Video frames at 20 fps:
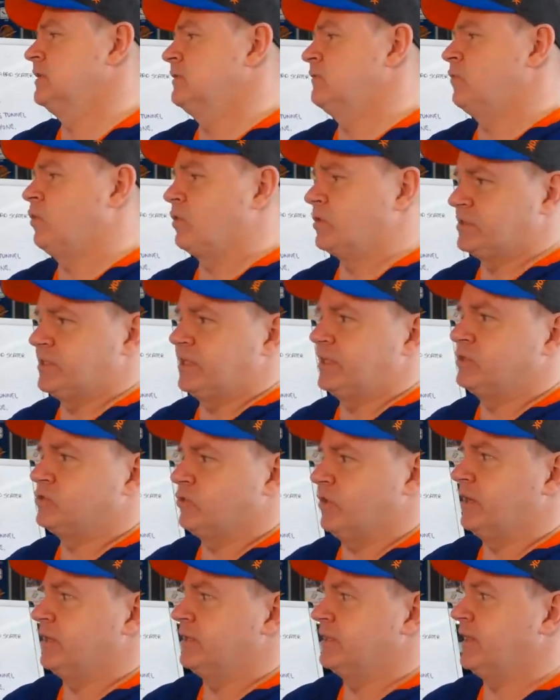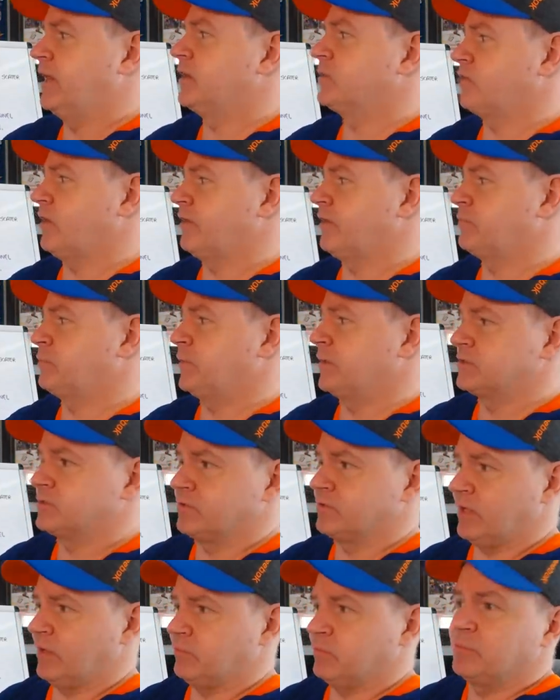Of course they traded that draft pick,
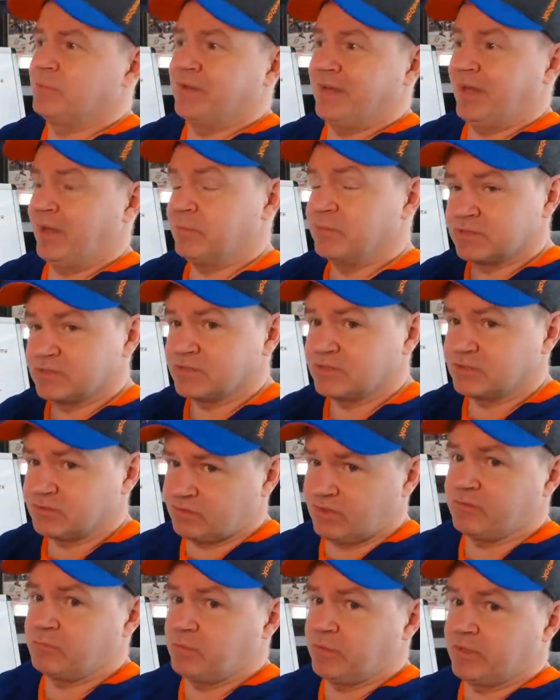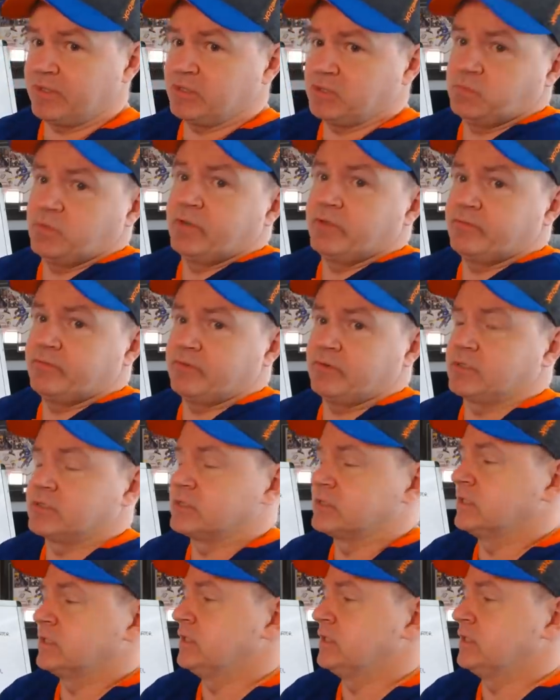so that would have been Edmonton's draft pick at 21st.